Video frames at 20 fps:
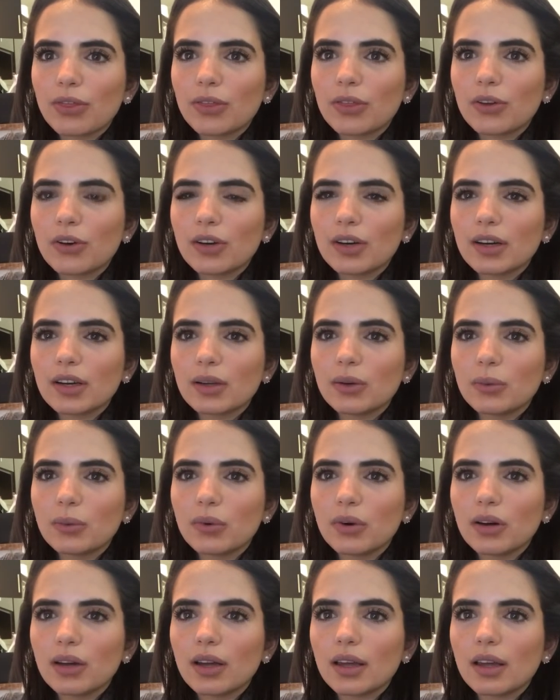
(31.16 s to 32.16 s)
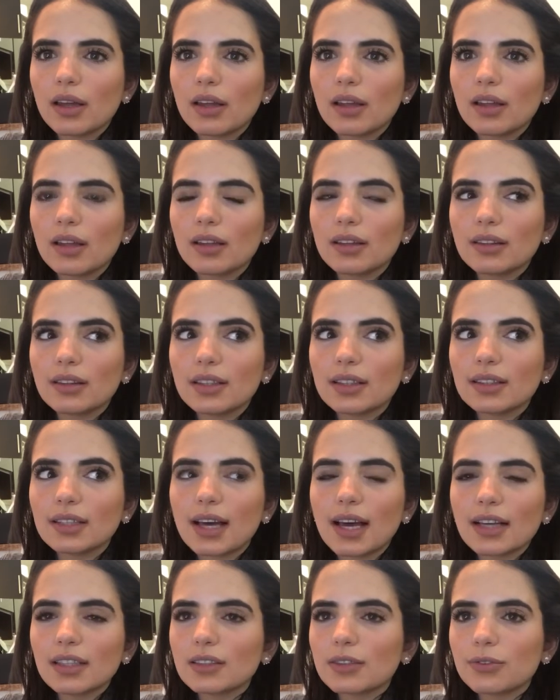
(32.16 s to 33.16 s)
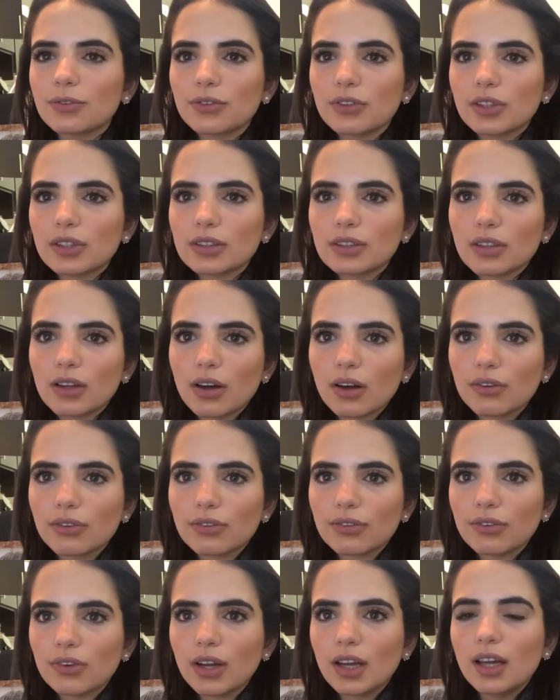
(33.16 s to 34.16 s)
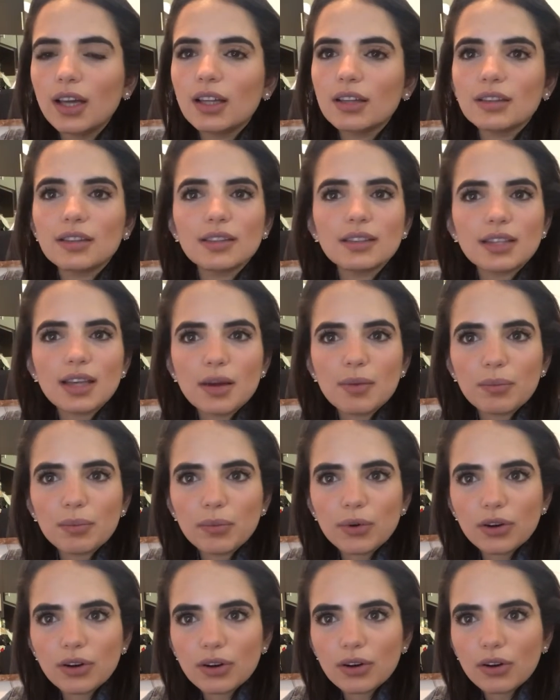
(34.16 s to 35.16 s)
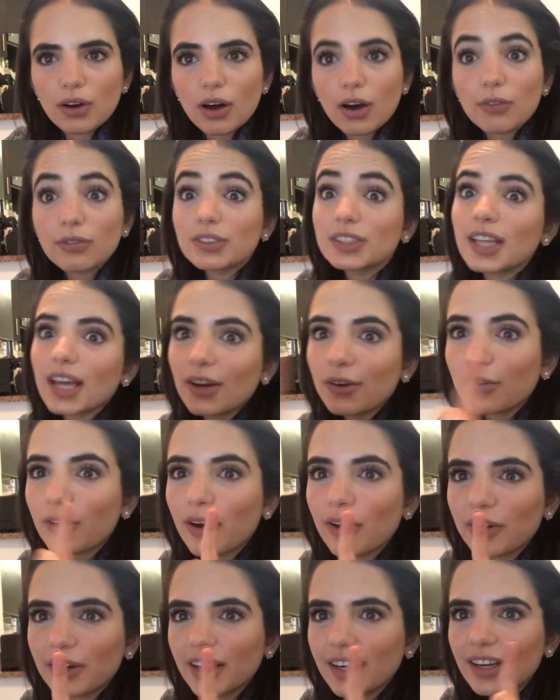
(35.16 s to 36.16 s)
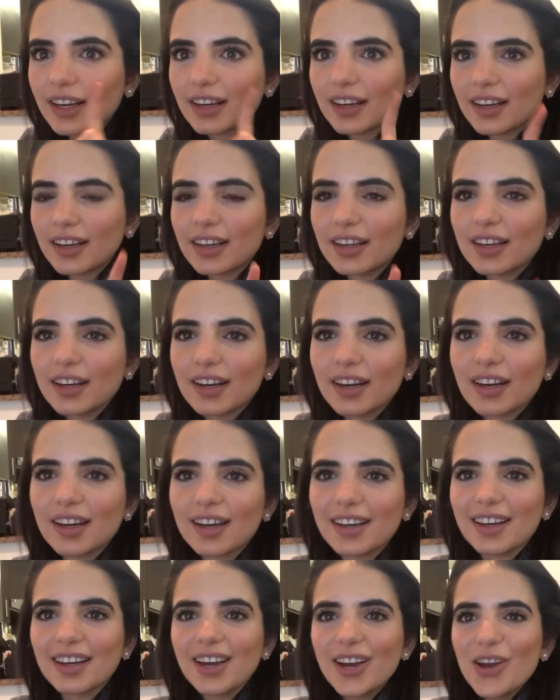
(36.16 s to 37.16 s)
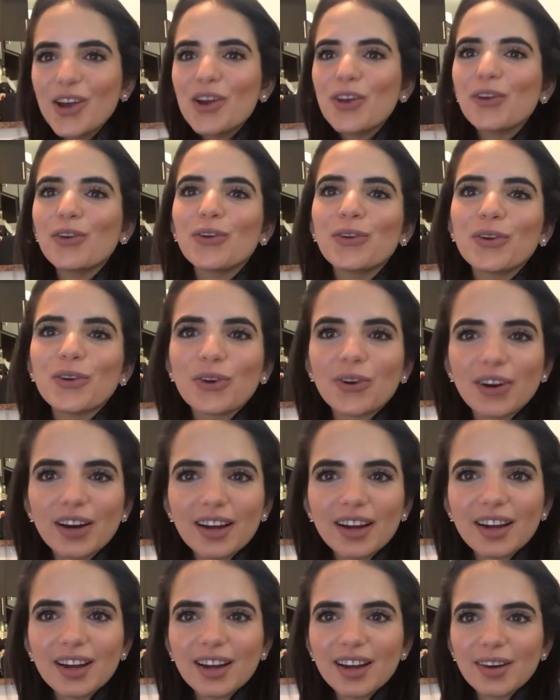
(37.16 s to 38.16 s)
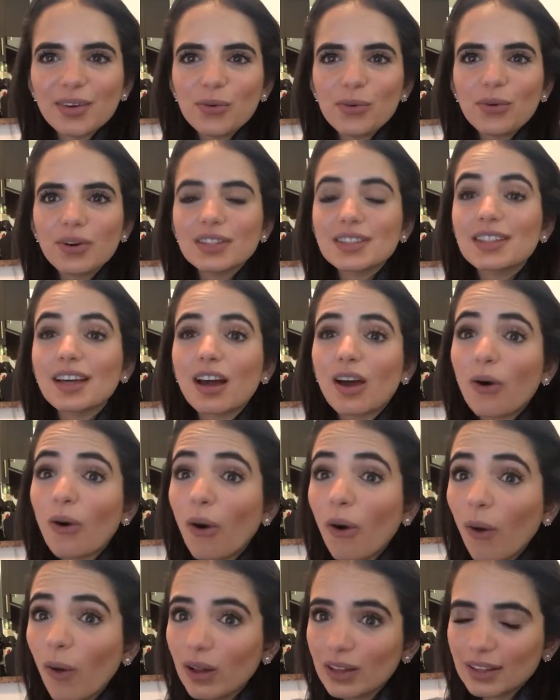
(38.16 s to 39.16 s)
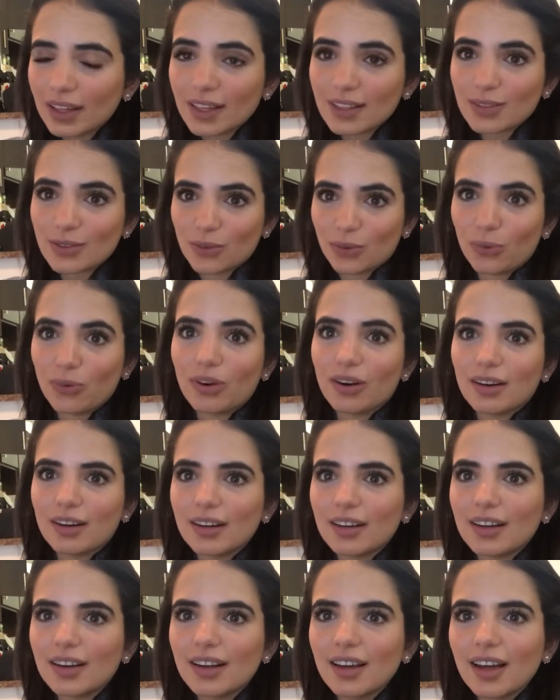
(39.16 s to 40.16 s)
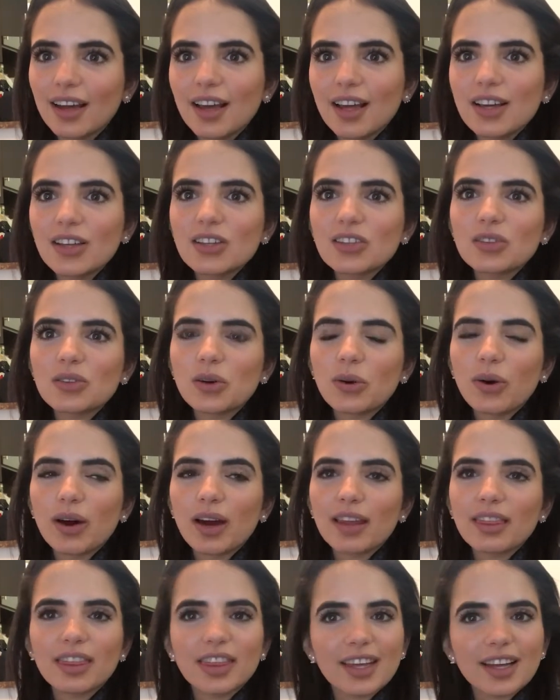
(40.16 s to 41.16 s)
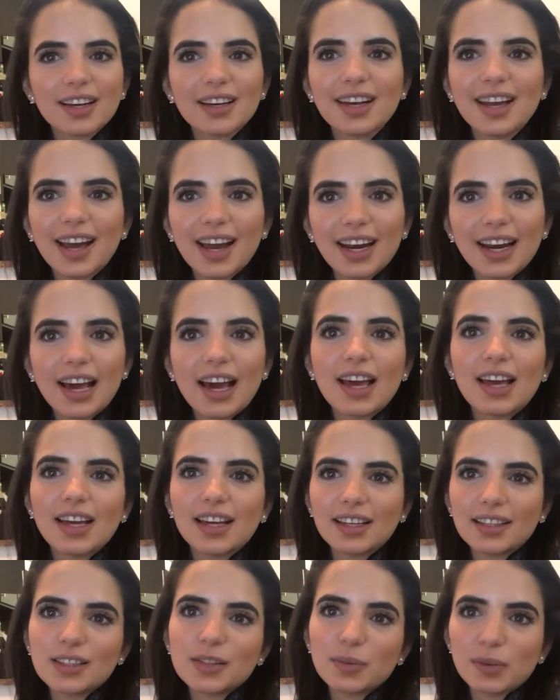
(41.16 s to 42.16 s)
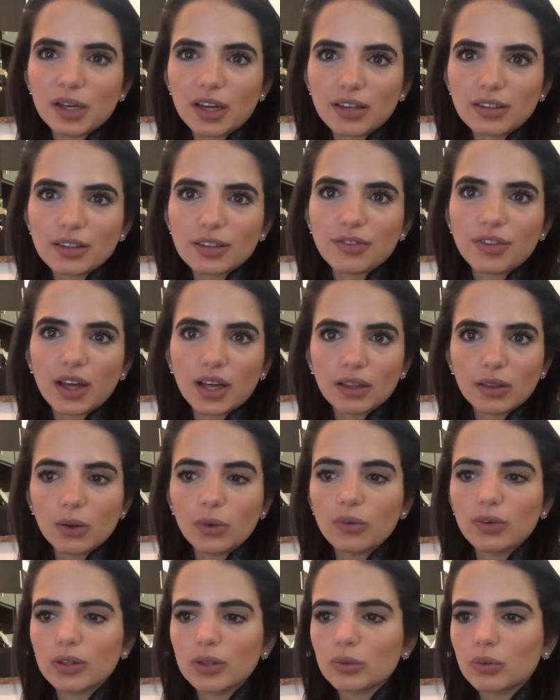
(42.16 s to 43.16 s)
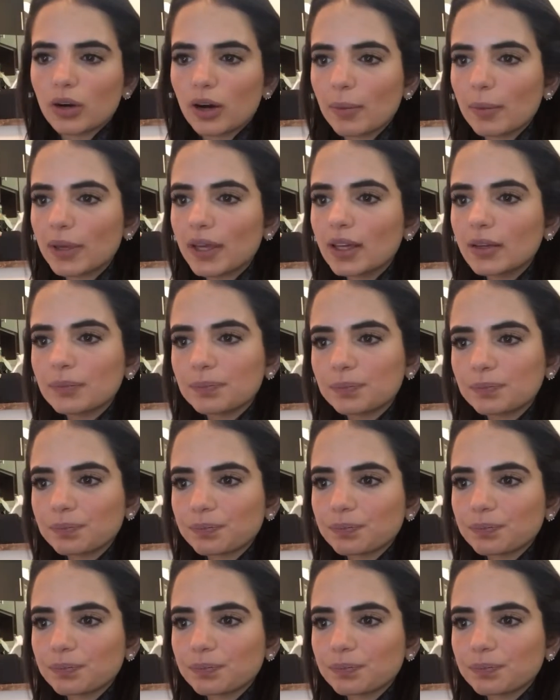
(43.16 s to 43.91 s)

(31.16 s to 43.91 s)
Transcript: 31 the last 1st of January in New York was the coldest one. So I think that it's because of the global warming.